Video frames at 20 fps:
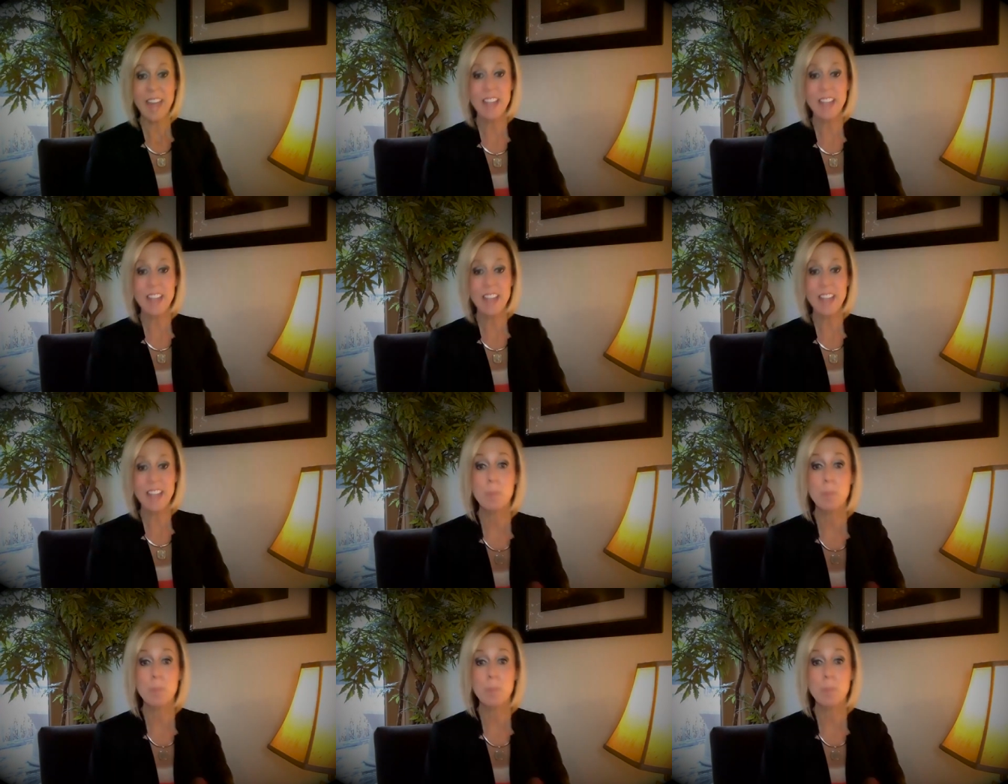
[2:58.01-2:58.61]
is
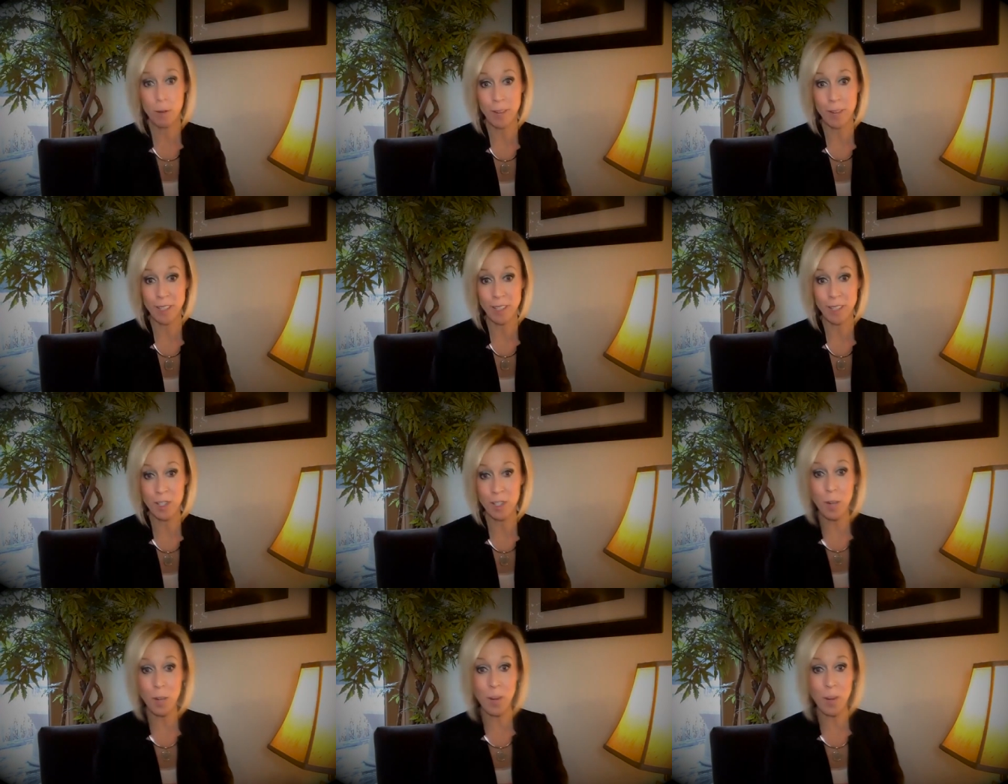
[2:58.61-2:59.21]
perfect.
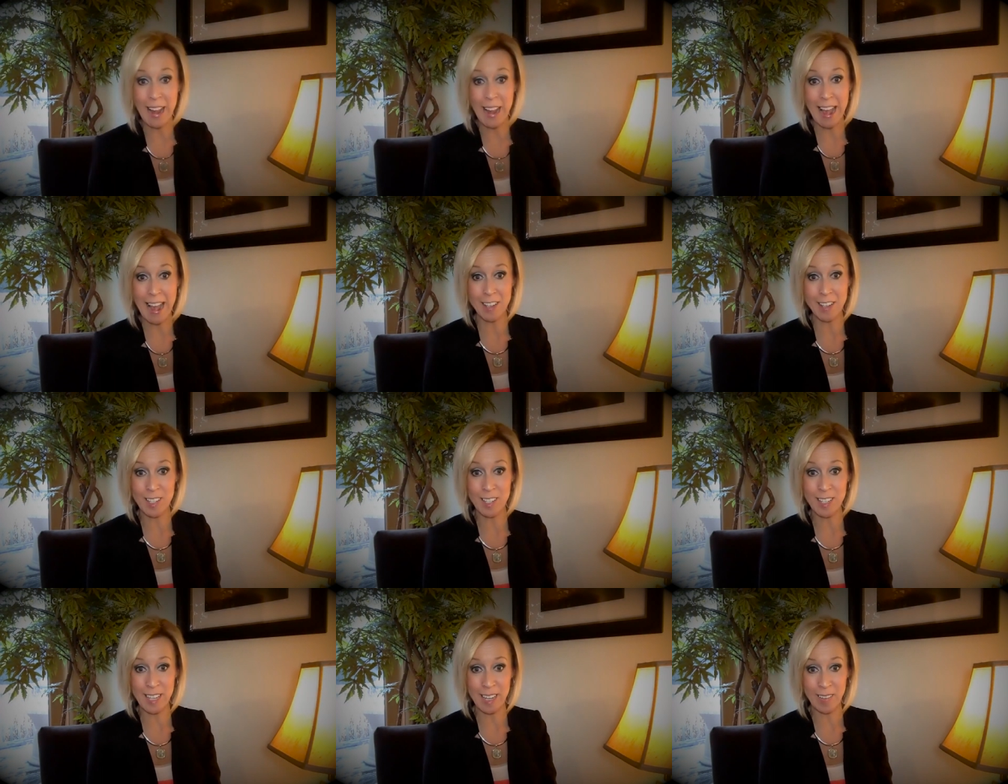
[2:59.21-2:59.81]
And you know what? It
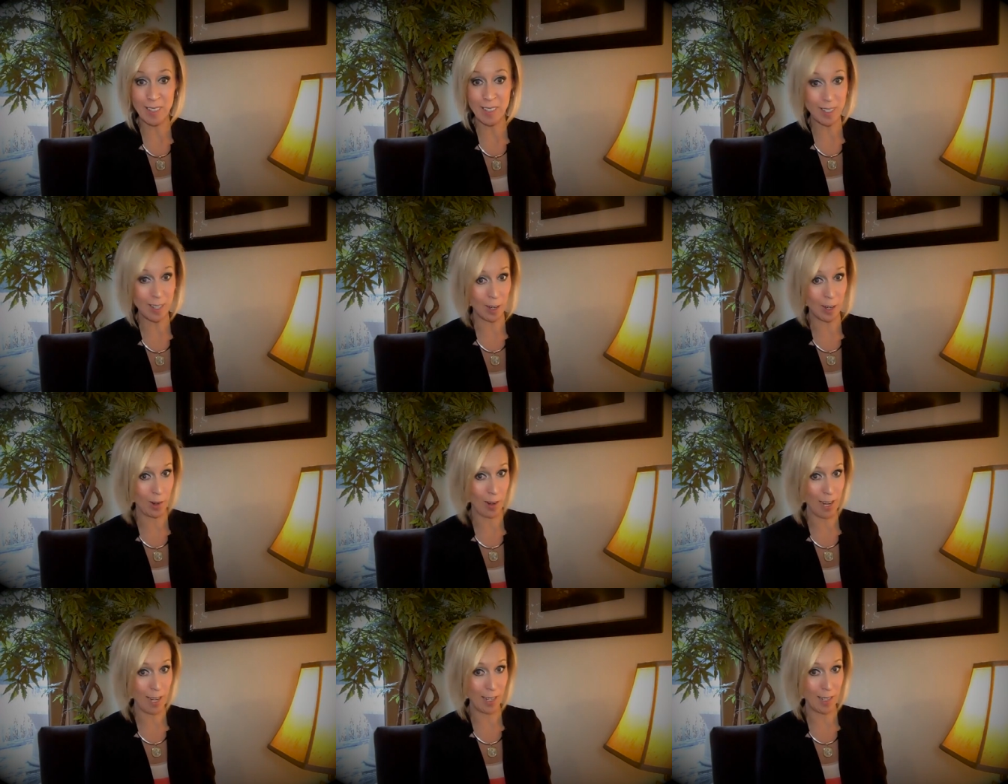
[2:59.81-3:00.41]
actually gives us a
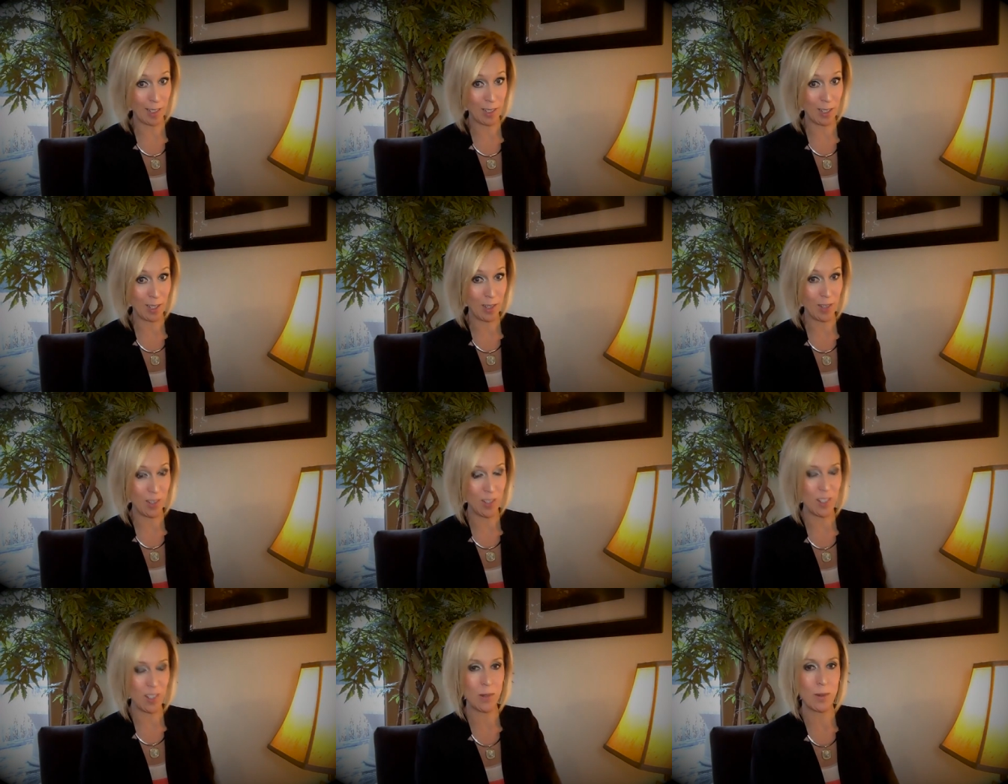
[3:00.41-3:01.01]
great
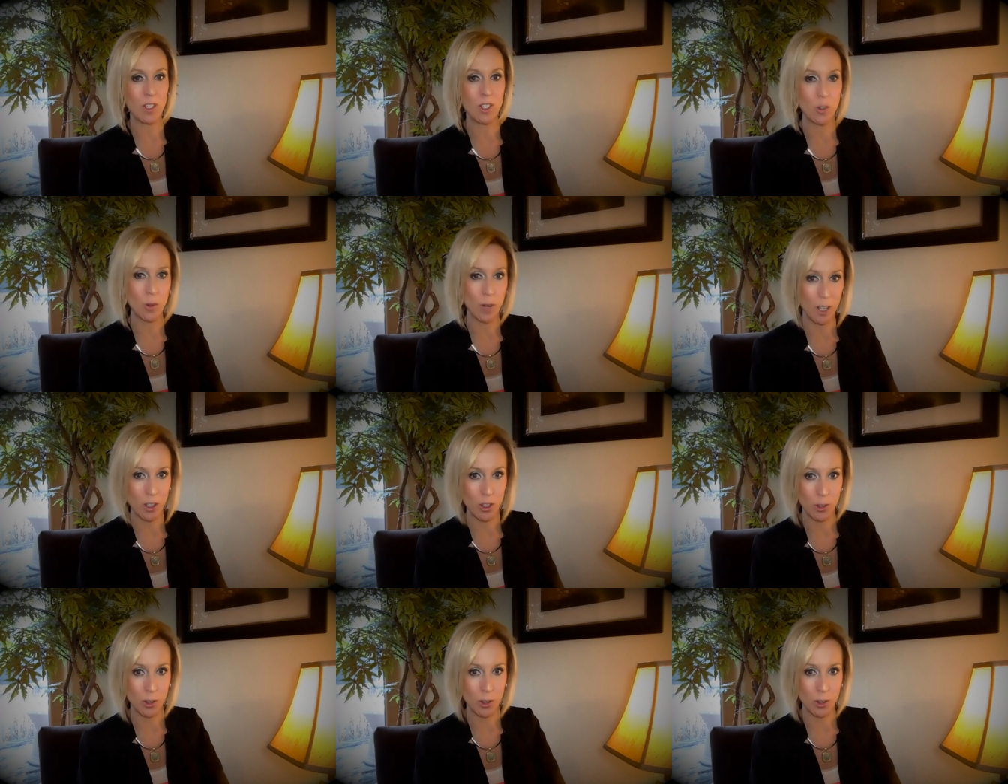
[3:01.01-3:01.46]
excuse to enjoy a